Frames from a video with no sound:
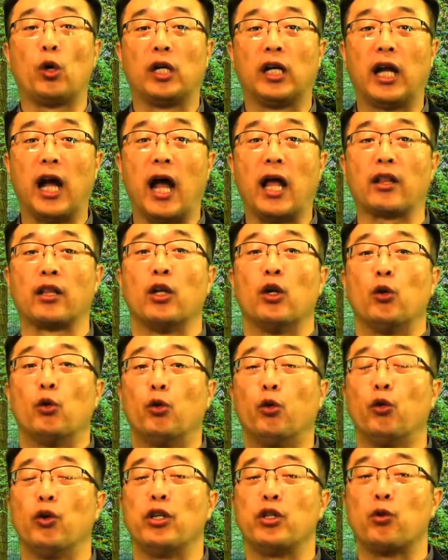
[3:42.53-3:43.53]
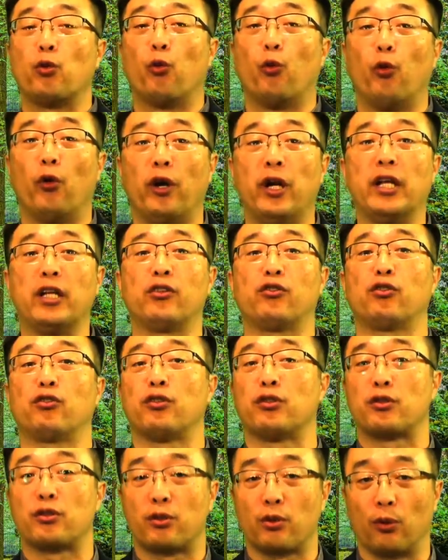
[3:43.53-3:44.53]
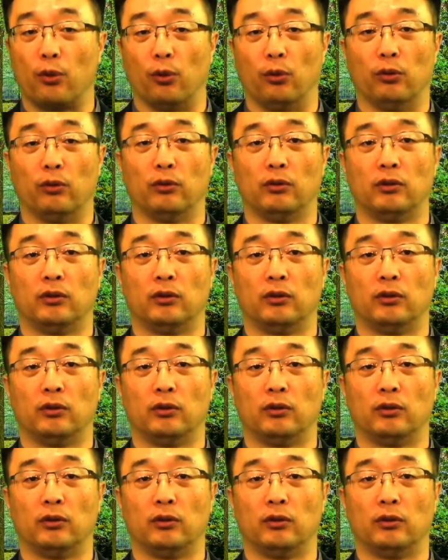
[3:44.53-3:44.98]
God who is willing to do so.